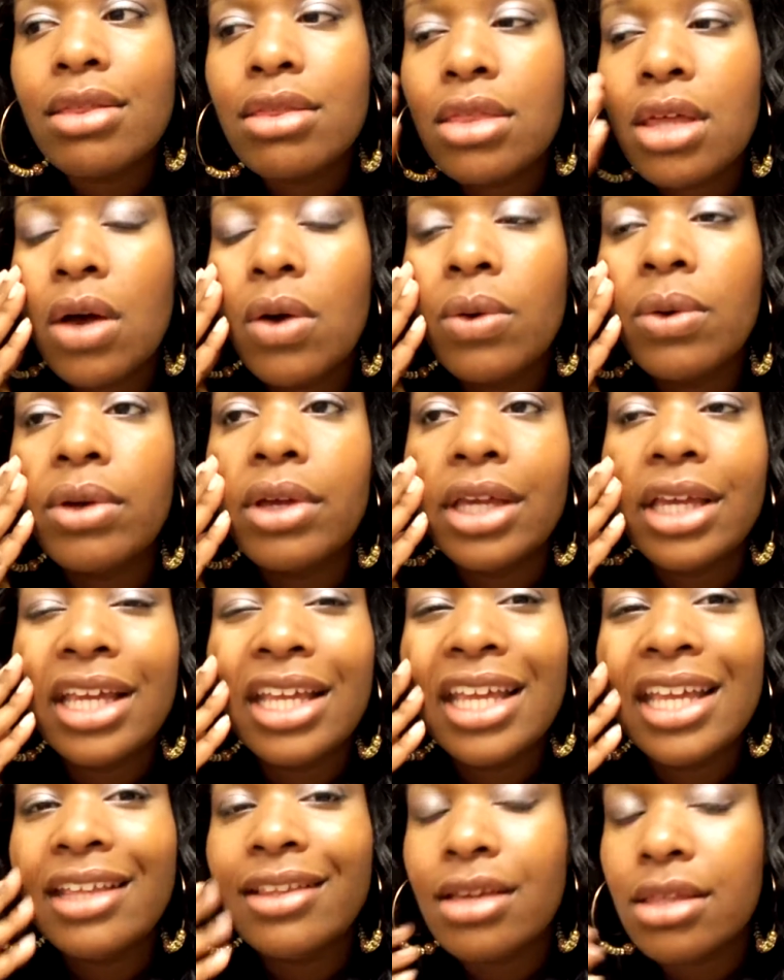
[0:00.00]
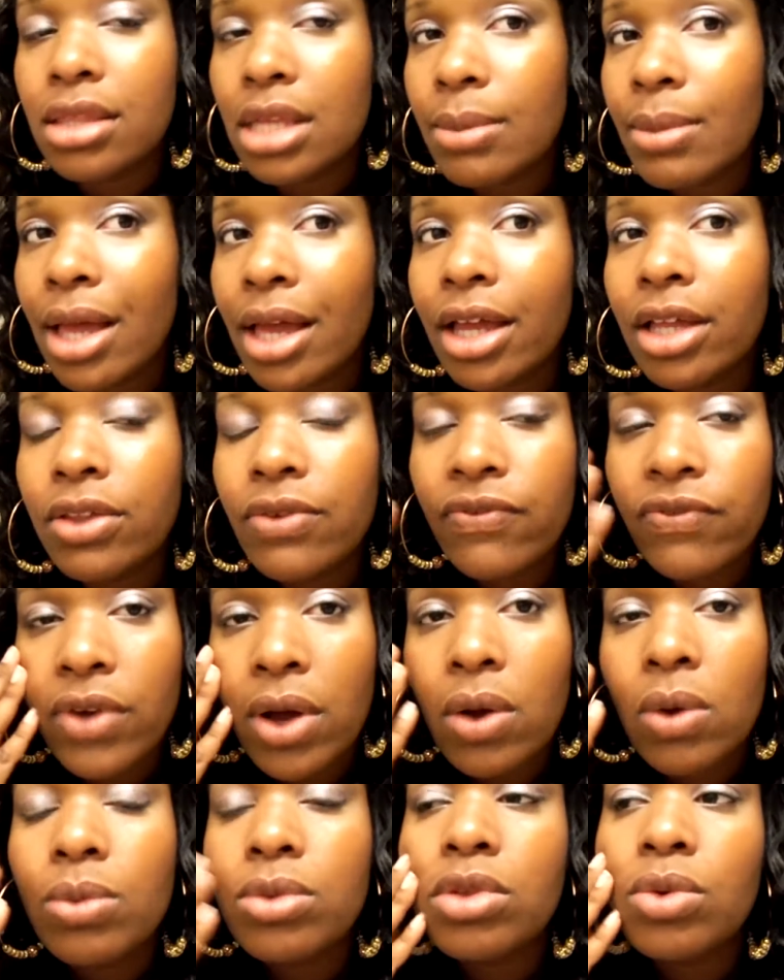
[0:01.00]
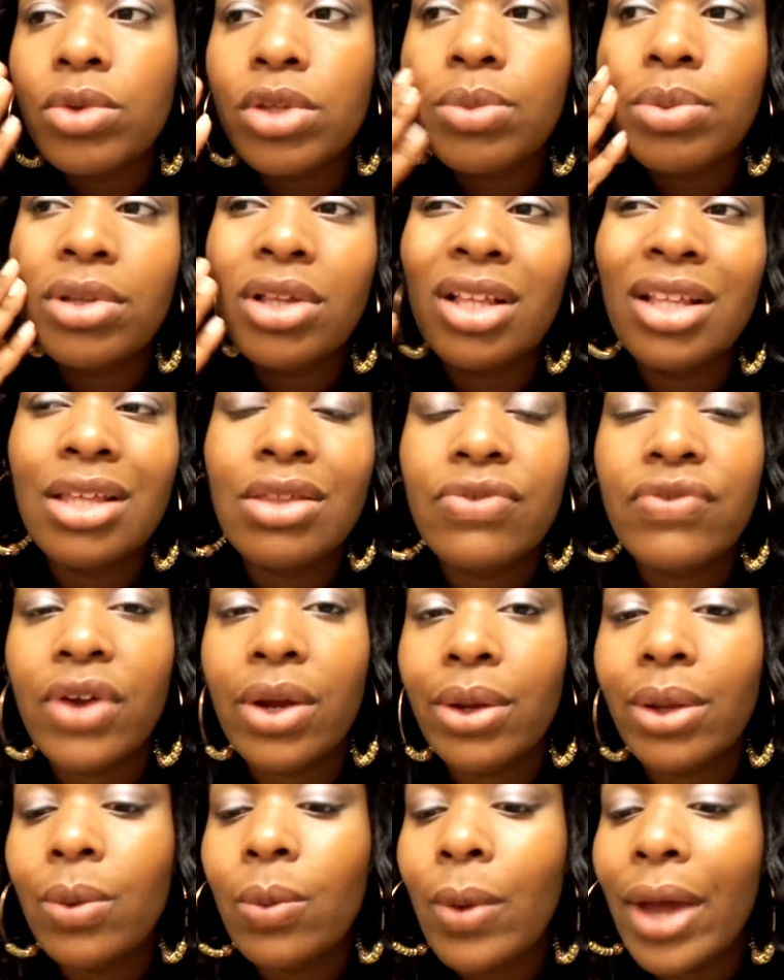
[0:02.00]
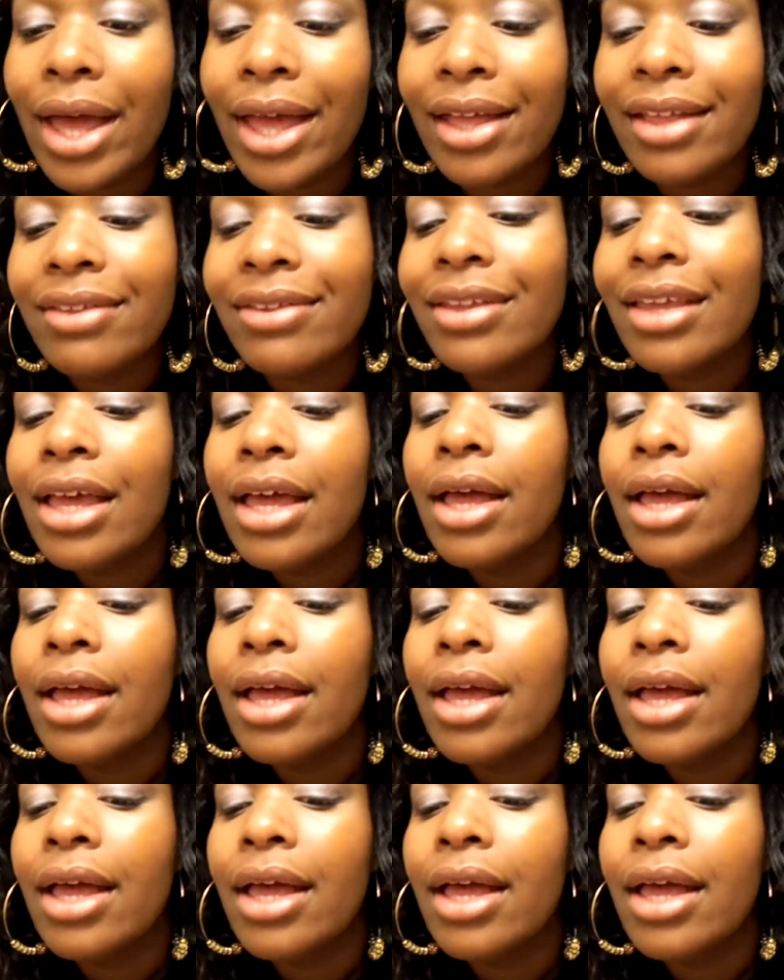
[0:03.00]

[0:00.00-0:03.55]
So it does come out like a foam, so when you put it on, it's very wet,